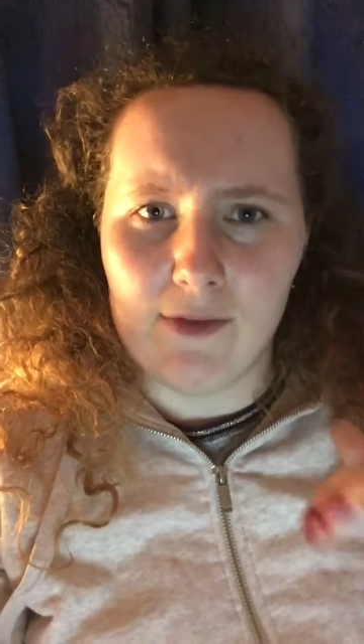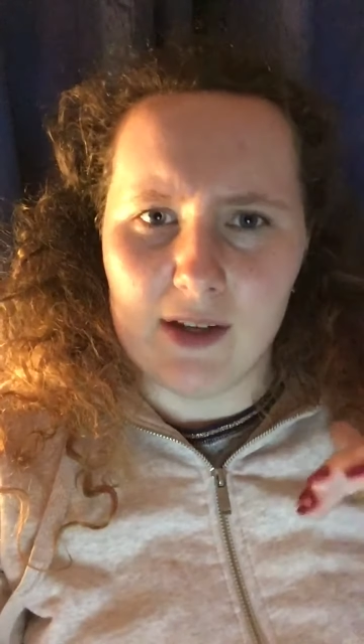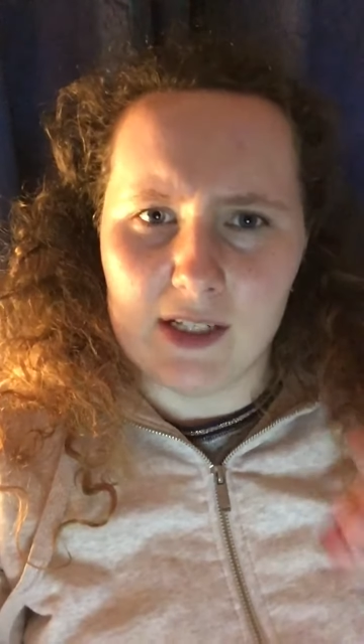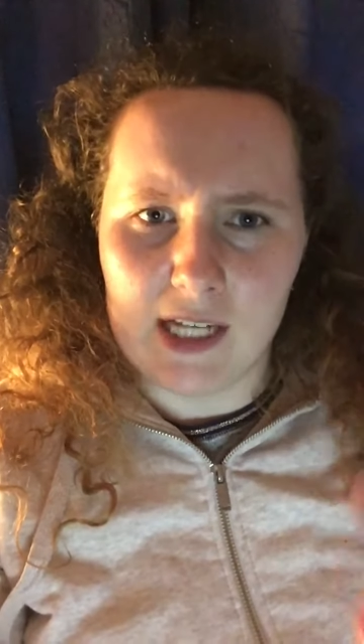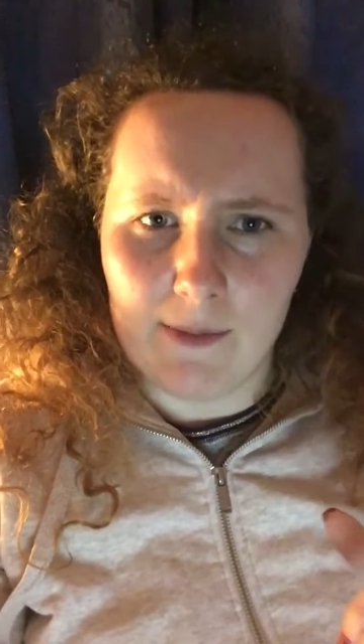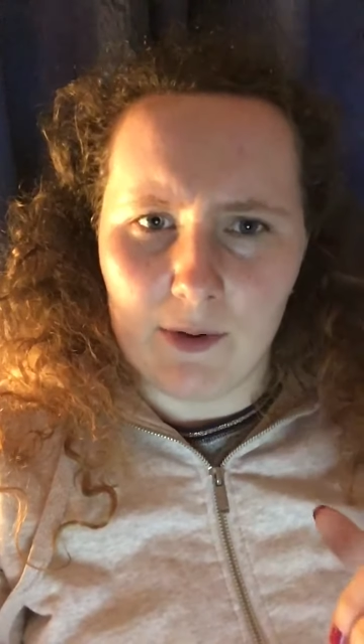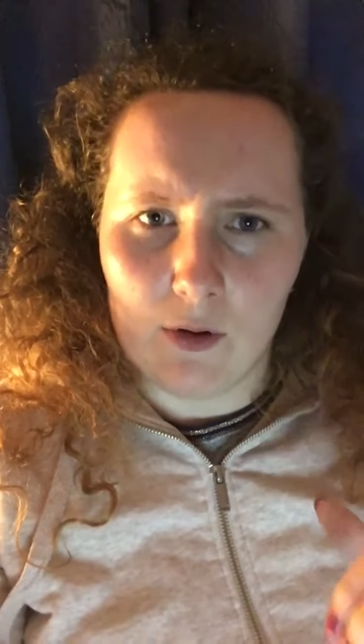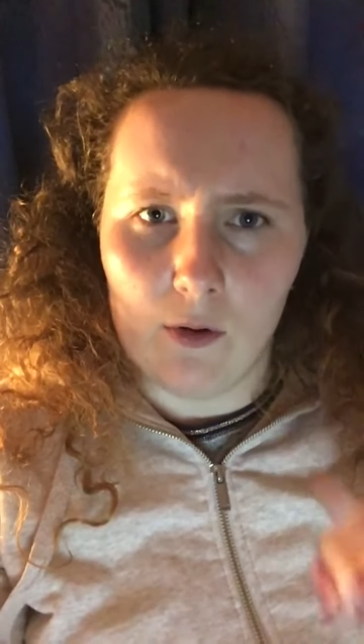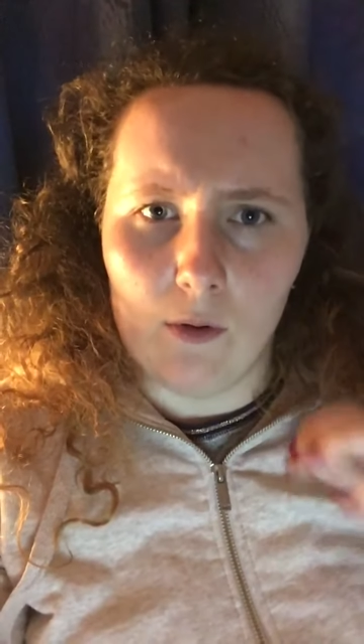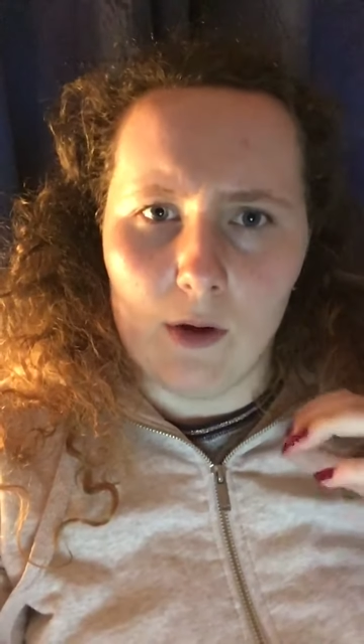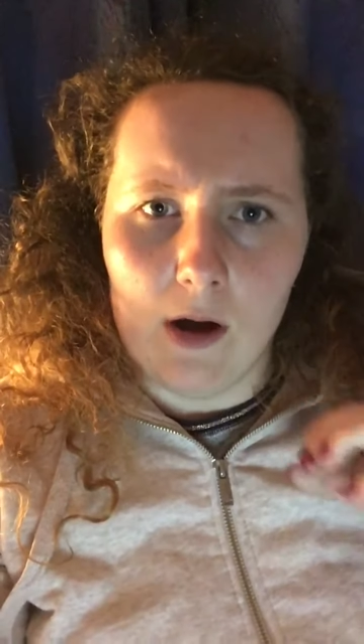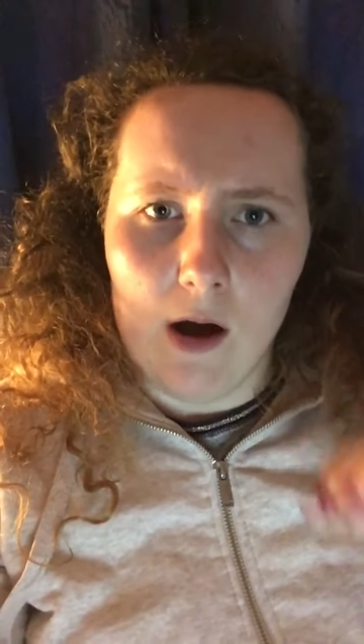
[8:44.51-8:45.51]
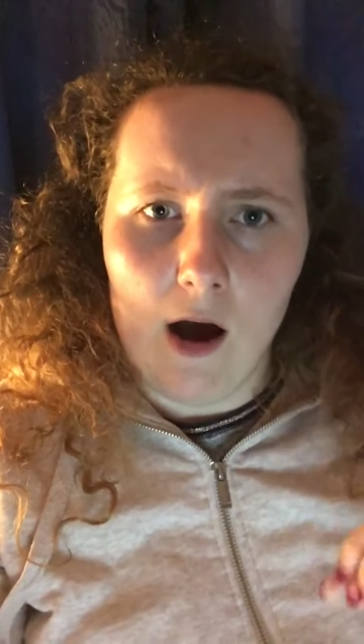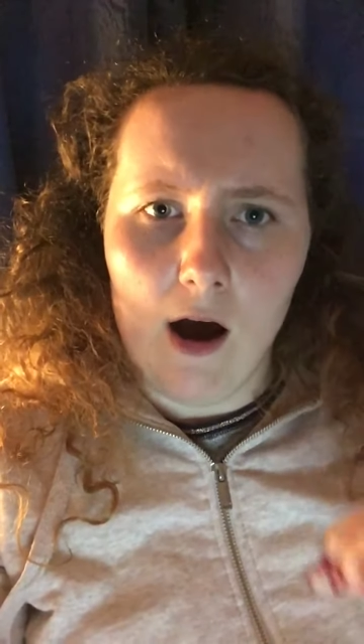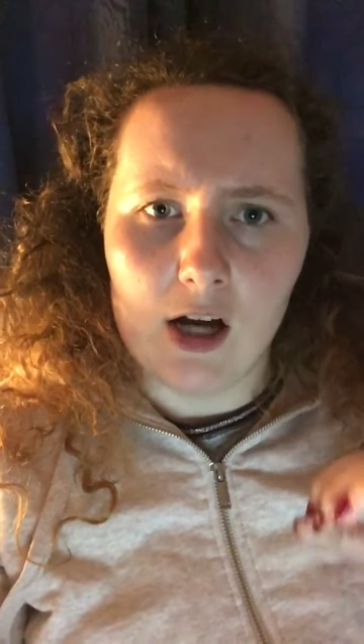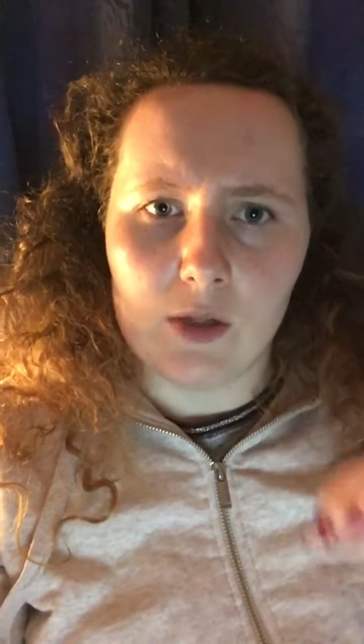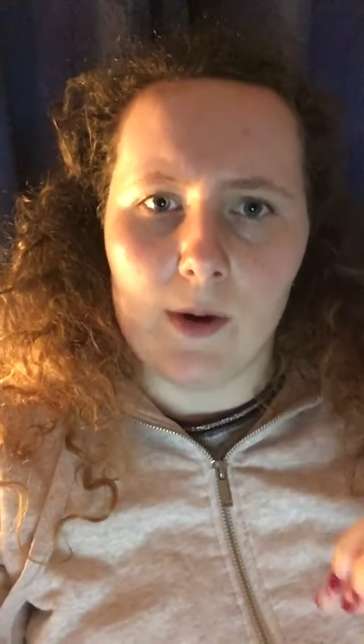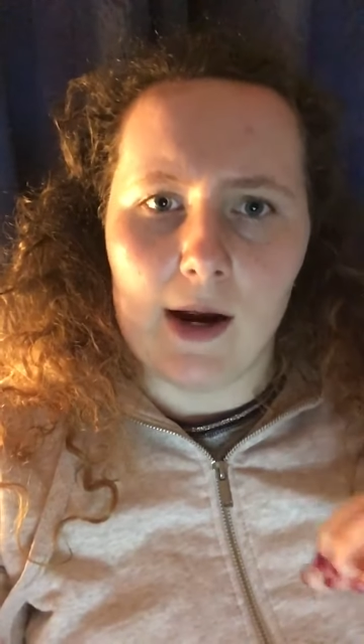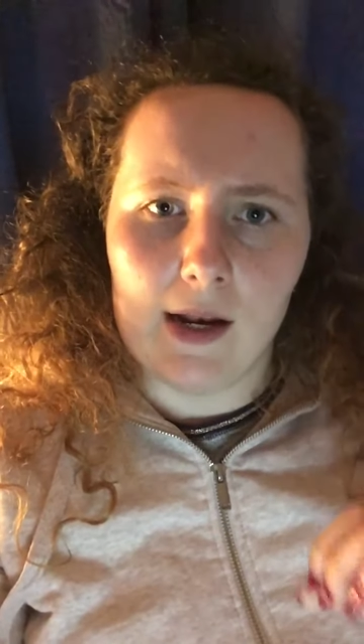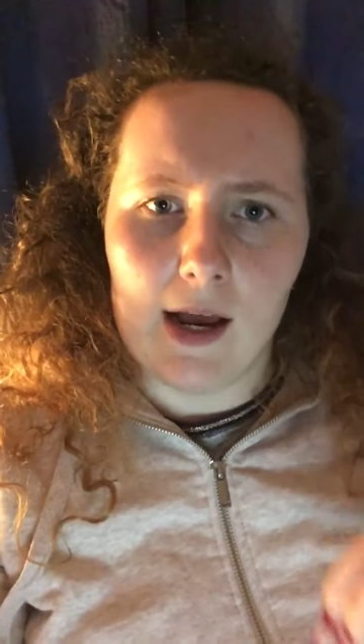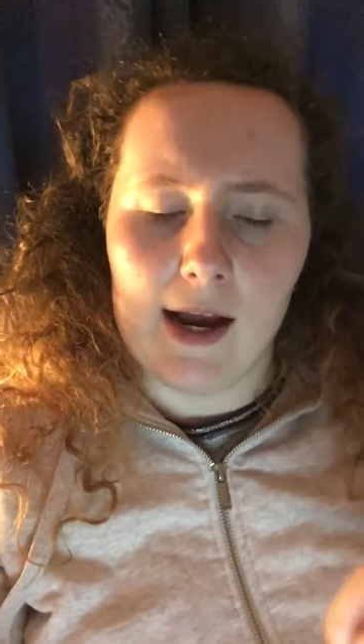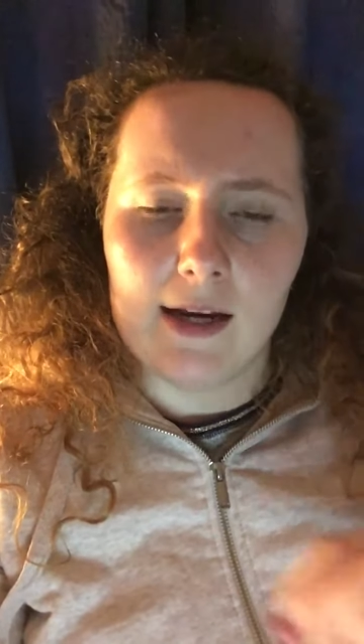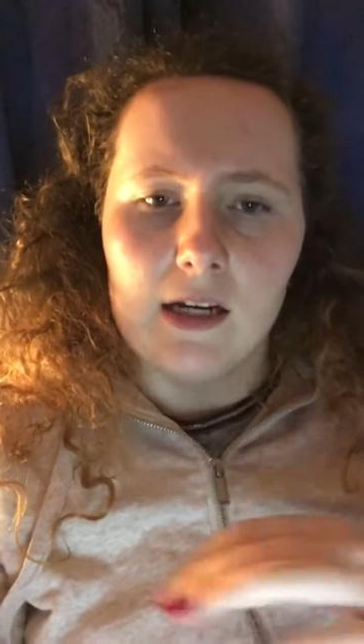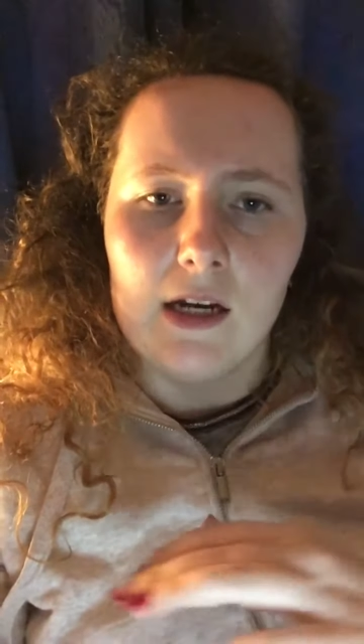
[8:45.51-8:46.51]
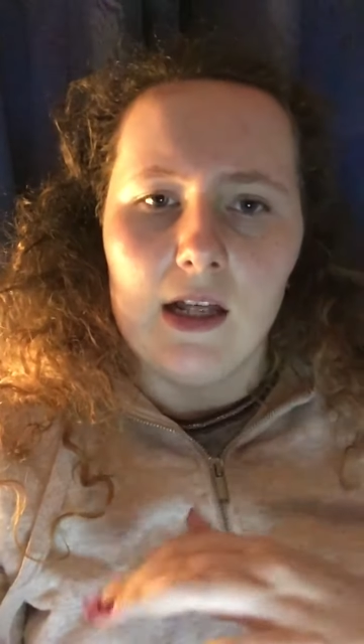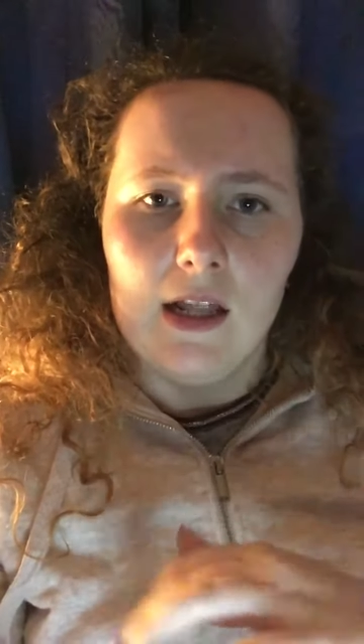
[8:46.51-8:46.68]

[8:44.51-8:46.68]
this typical harsh white light